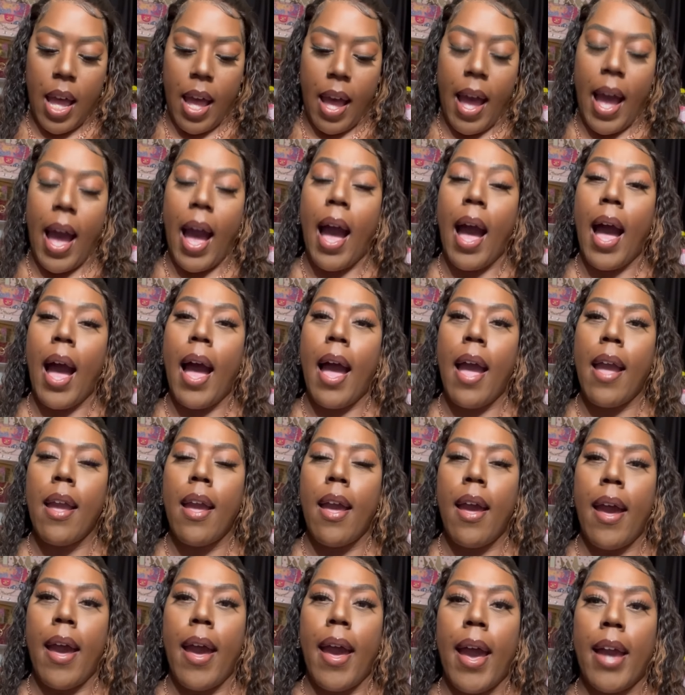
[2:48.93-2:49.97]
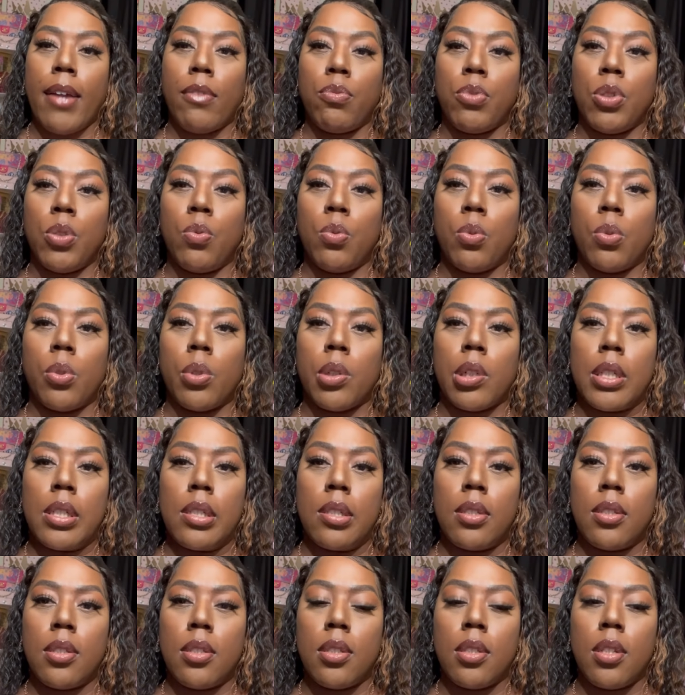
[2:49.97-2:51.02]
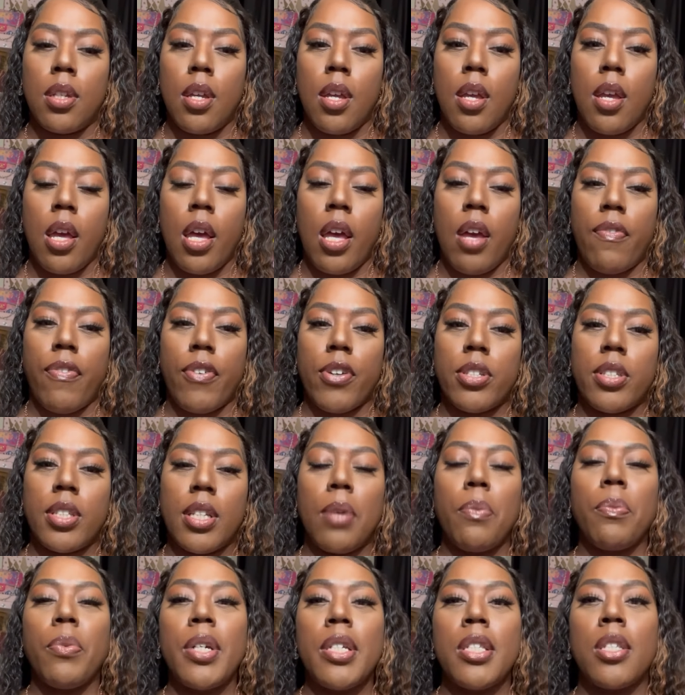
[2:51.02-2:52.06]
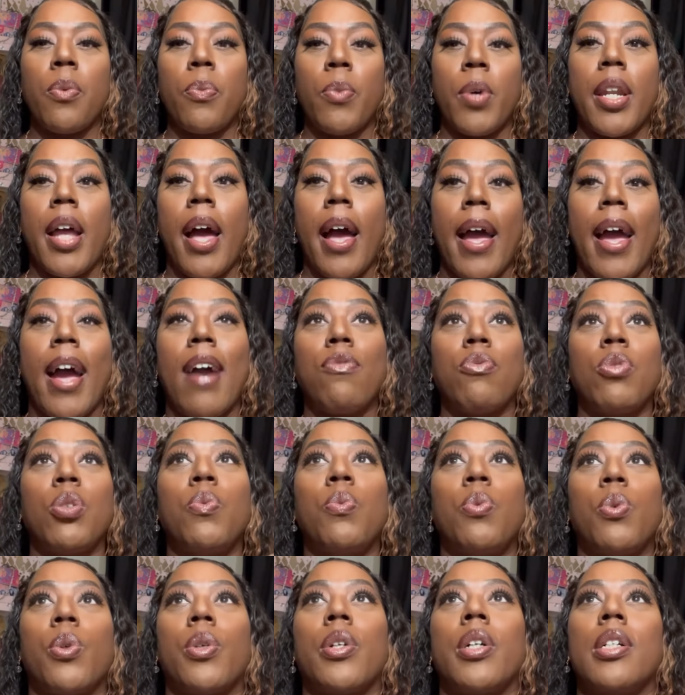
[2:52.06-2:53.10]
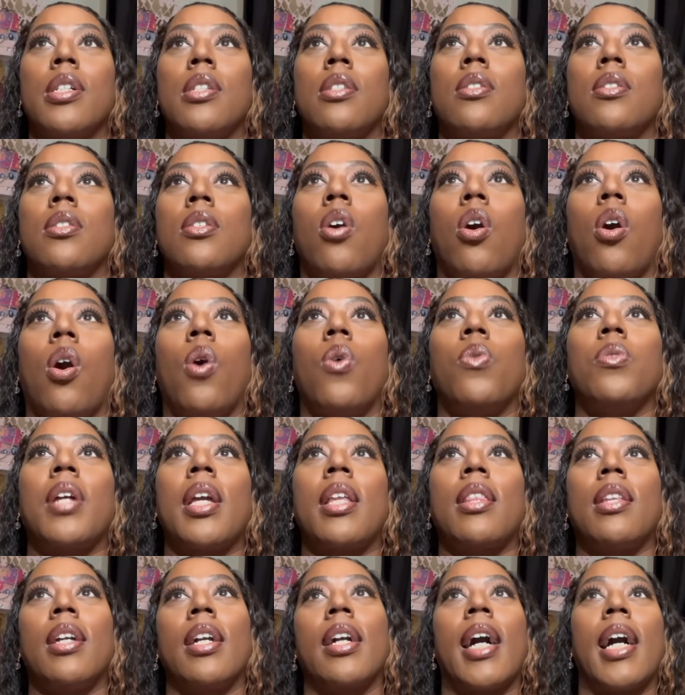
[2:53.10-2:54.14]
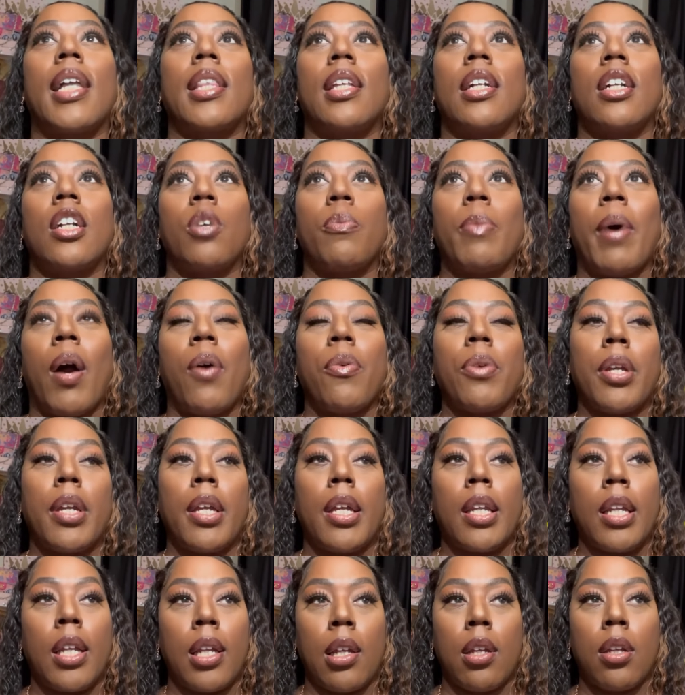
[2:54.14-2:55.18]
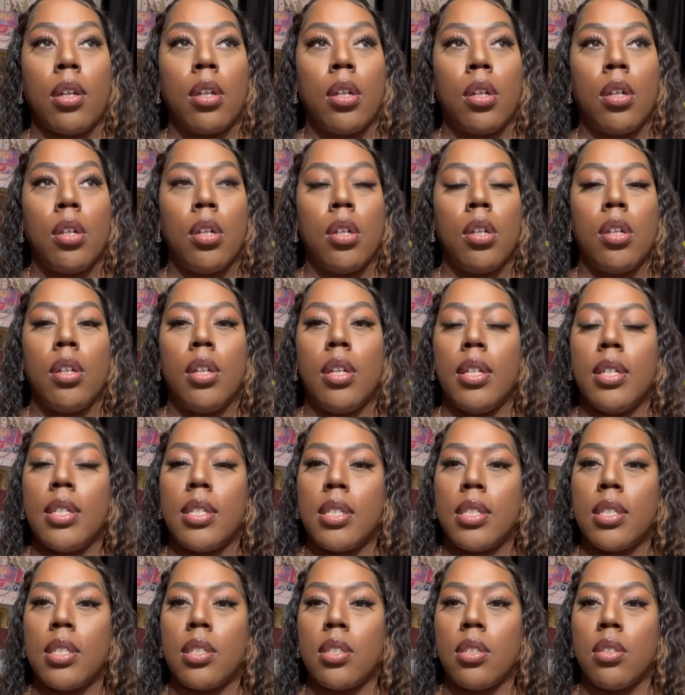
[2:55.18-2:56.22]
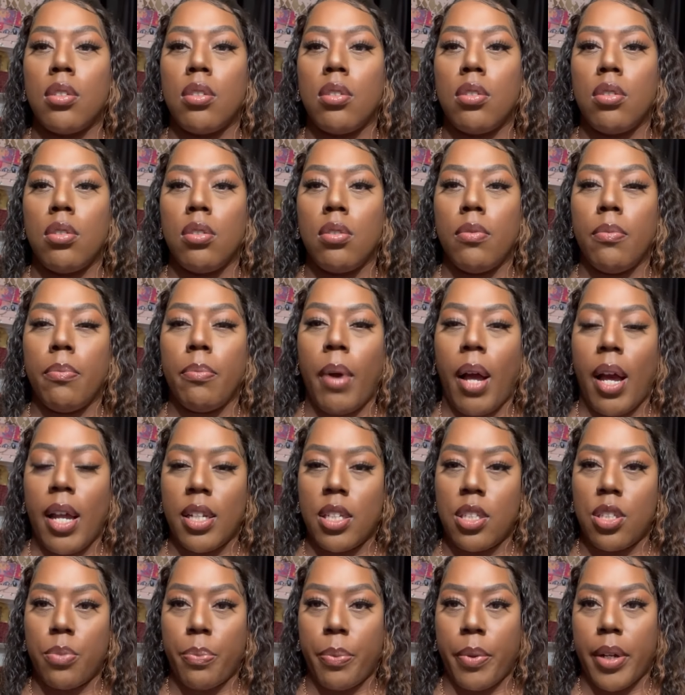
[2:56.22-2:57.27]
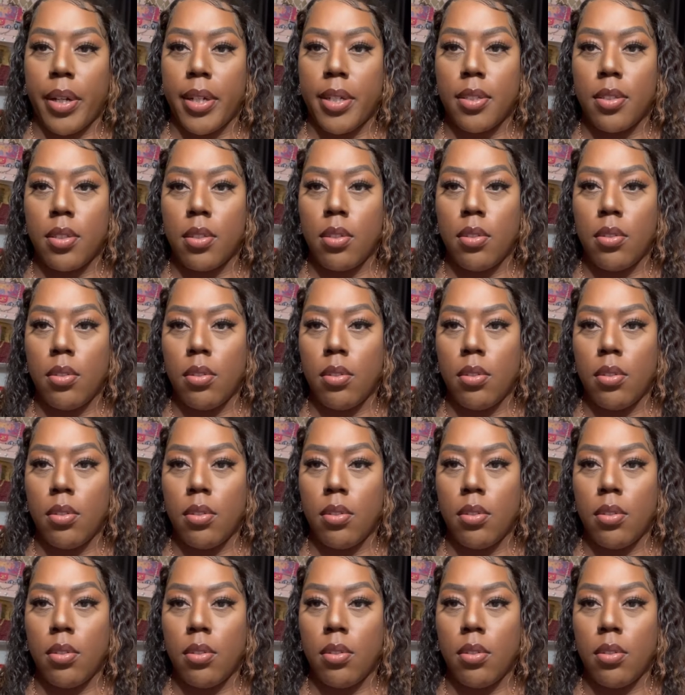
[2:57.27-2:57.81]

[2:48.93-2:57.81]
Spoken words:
I had rewards. And for some reason, when I have rewards, only thing I think about getting is body sprays.